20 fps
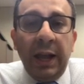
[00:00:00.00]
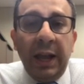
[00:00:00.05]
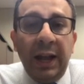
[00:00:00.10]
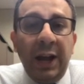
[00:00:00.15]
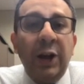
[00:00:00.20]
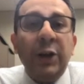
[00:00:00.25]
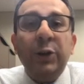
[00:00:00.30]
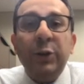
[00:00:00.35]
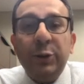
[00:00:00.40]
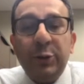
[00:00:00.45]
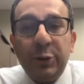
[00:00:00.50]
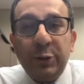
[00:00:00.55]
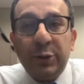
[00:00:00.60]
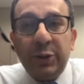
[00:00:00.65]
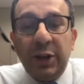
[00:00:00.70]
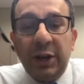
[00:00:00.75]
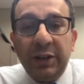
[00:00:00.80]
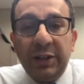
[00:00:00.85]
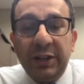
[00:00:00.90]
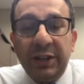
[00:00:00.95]
are used to
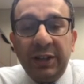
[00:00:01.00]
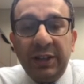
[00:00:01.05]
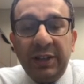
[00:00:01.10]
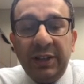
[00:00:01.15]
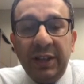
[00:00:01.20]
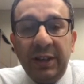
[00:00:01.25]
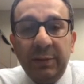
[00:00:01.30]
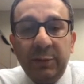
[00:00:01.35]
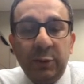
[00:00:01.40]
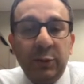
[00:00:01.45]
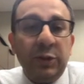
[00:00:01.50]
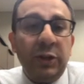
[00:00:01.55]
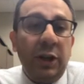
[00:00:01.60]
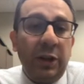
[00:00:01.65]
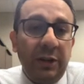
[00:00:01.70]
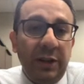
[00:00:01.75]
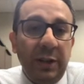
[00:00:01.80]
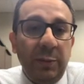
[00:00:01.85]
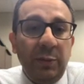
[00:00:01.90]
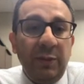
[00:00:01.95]
start
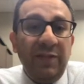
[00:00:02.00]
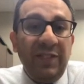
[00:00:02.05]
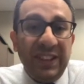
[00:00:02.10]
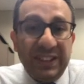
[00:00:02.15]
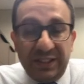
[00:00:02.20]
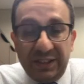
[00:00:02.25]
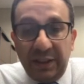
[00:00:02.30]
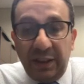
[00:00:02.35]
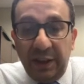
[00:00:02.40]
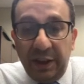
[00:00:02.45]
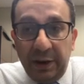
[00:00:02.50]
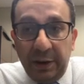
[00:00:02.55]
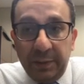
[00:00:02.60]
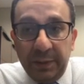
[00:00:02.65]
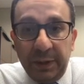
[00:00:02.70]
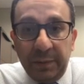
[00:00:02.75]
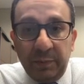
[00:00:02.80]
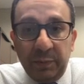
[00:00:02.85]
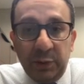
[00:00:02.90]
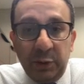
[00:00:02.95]
them on vest
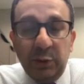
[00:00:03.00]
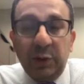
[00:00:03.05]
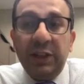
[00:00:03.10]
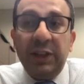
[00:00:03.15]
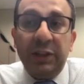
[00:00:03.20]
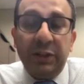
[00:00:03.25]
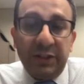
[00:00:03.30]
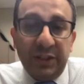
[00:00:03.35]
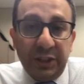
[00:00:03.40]
therapy to clear